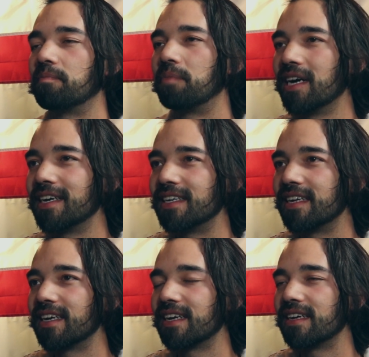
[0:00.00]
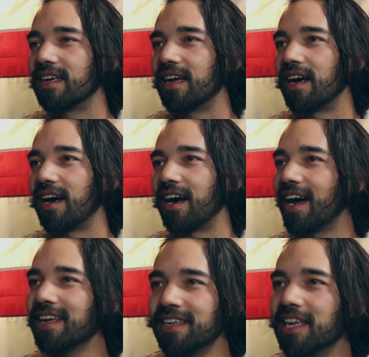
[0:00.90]
But
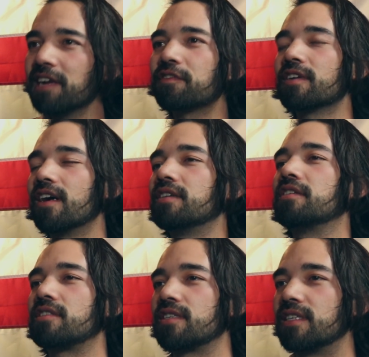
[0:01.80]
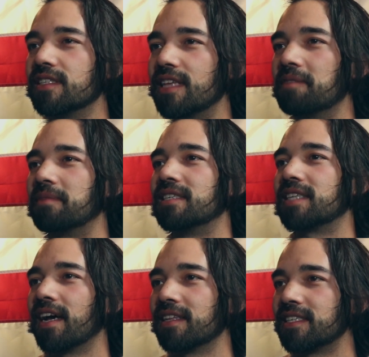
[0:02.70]
I never understood that
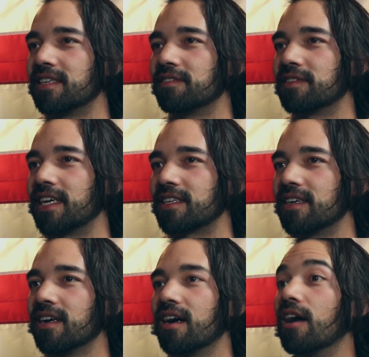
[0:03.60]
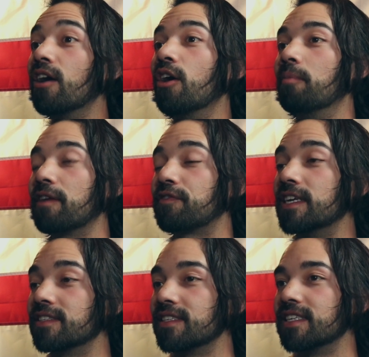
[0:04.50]
mentality of like, oh, my
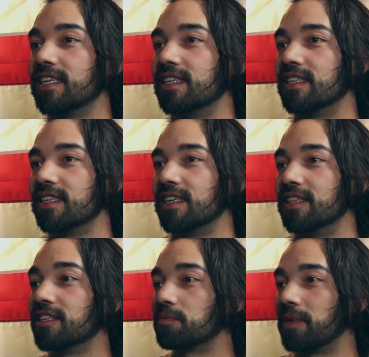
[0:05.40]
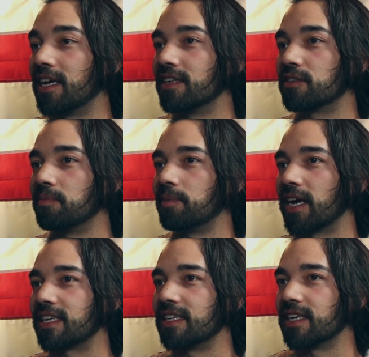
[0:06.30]
friends in this band, so maybe
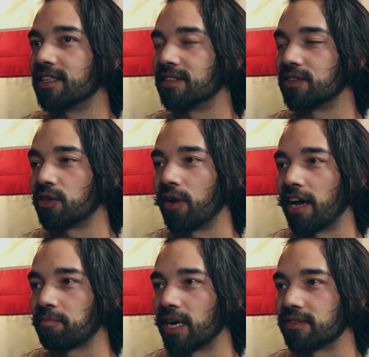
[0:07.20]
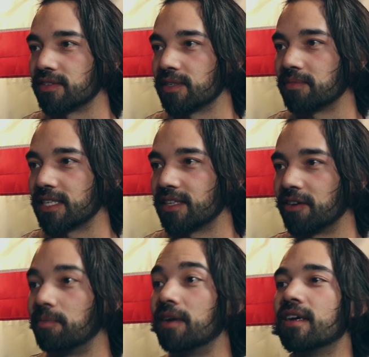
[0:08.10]
I can get into the show half price or something like that.
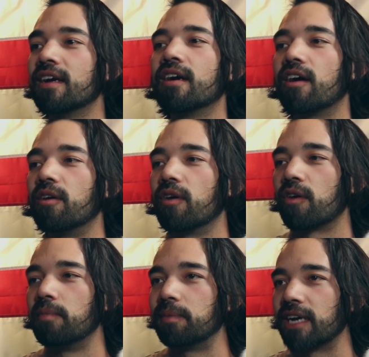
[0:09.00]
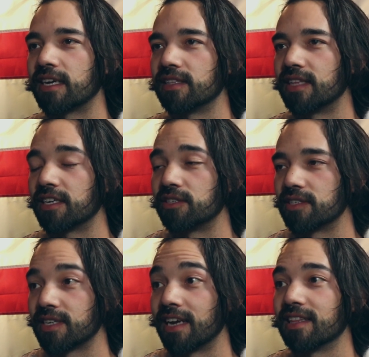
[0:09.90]
Or maybe or maybe they could
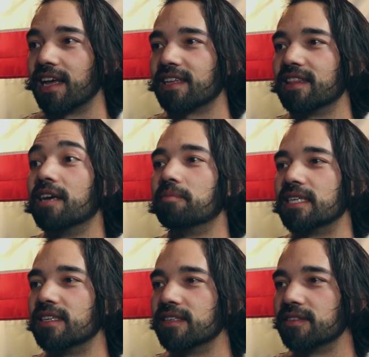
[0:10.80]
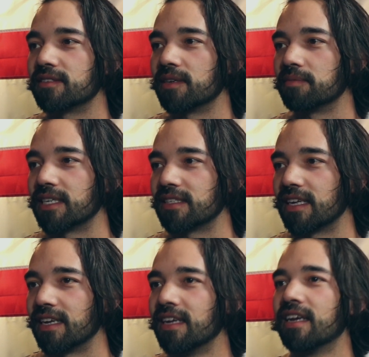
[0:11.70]
just kind of like let me in or something like
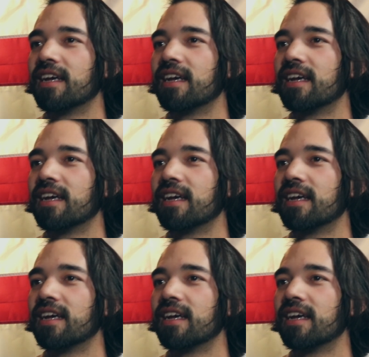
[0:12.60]
that.